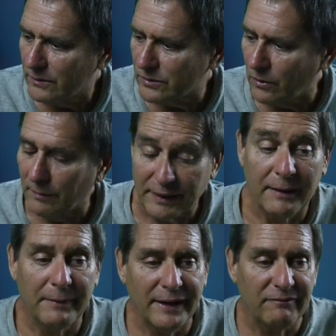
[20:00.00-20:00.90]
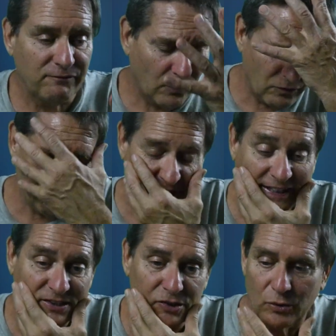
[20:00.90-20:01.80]
So I got my full
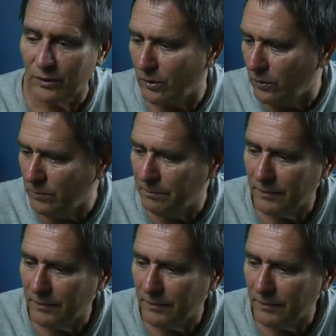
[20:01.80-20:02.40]
face snorkel.